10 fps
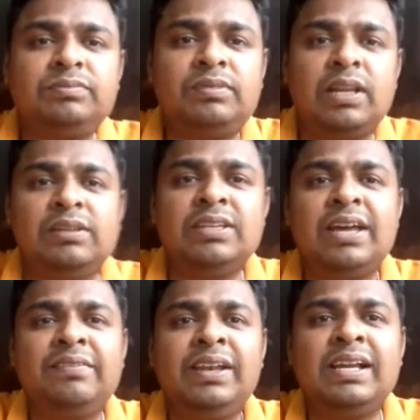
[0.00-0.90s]
here
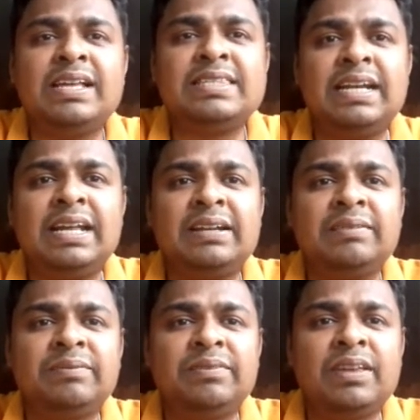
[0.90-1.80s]
we'll consider
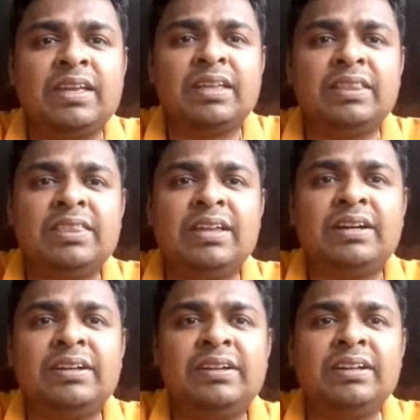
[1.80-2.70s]

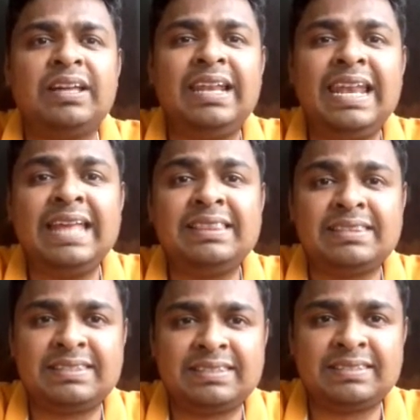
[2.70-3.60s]
the
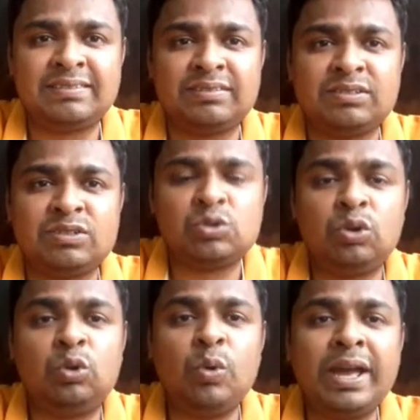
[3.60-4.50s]
lengths. So
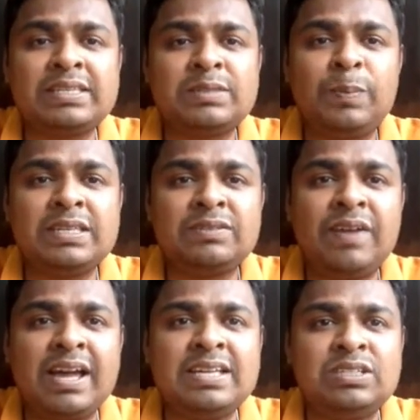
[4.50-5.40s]
2x plus
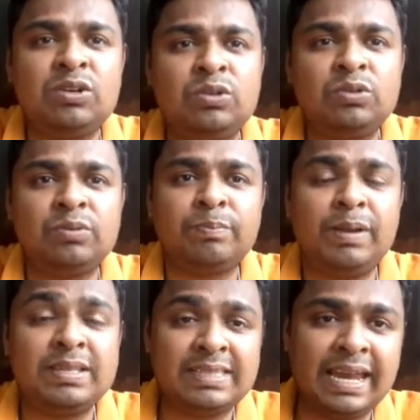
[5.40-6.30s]
y is equal to
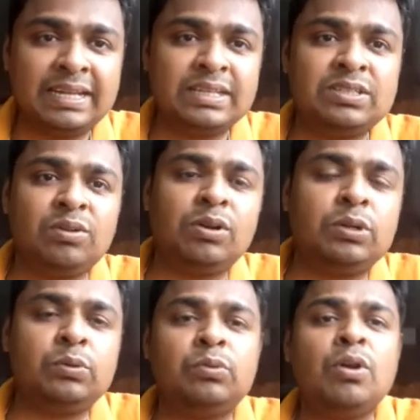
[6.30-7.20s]
plus 8 is equal
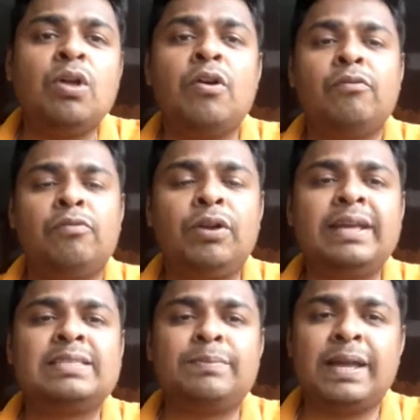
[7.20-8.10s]
to
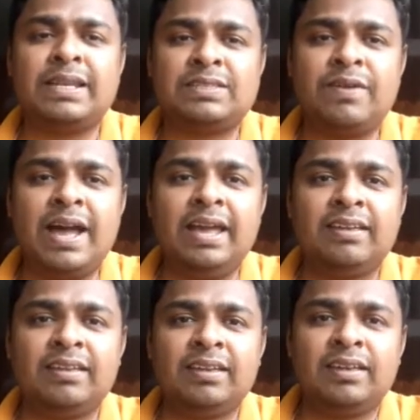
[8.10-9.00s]
4x minus y.
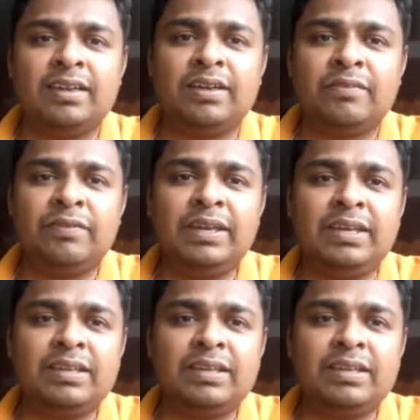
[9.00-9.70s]
We